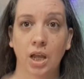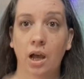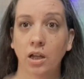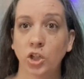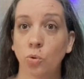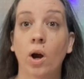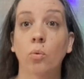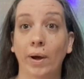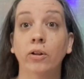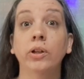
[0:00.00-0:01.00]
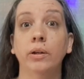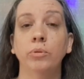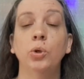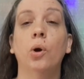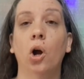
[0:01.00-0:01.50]
You are welcome.
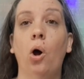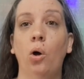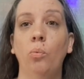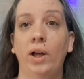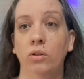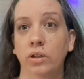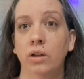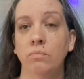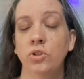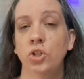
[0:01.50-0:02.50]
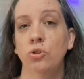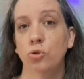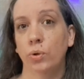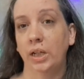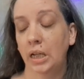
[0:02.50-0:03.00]
You are all welcome to
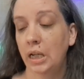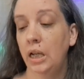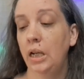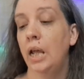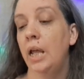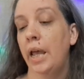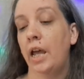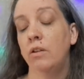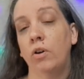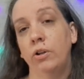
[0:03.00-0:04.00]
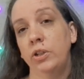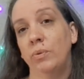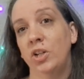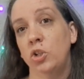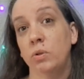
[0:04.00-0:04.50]
join in. And if all you want
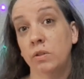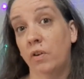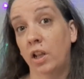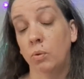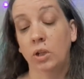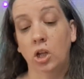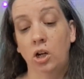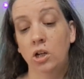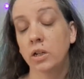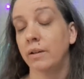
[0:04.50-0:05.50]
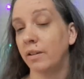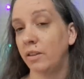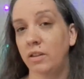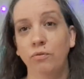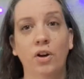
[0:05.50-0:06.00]
to do is follow along,
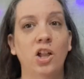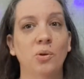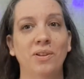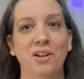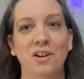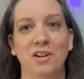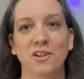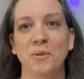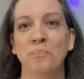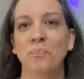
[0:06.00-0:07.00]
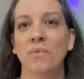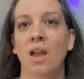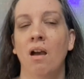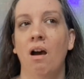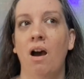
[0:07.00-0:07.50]
then follow along.
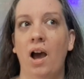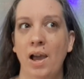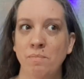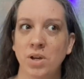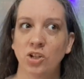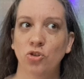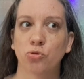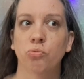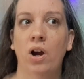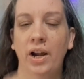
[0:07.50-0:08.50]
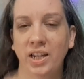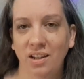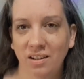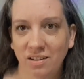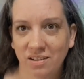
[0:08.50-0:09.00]
I'm
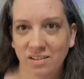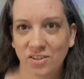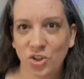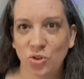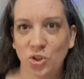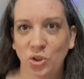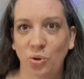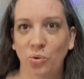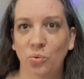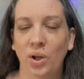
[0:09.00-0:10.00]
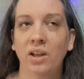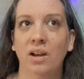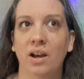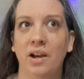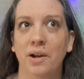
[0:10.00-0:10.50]
trying to do
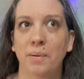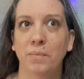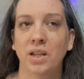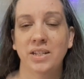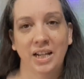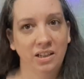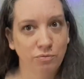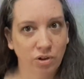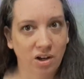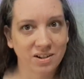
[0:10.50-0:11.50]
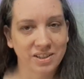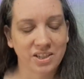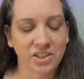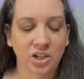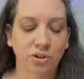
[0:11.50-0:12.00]
daily vlogs
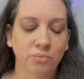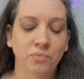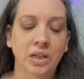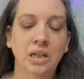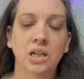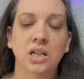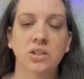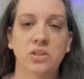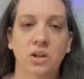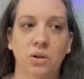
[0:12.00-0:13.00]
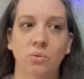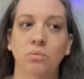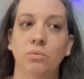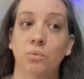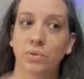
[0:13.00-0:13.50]
this year. So
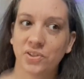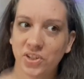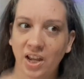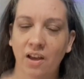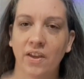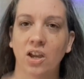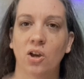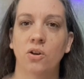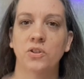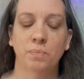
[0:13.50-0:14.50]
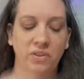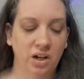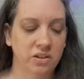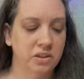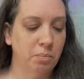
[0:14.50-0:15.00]
we'll see how that goes, but that
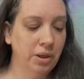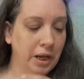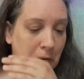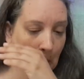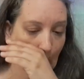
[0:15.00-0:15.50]
is the plan.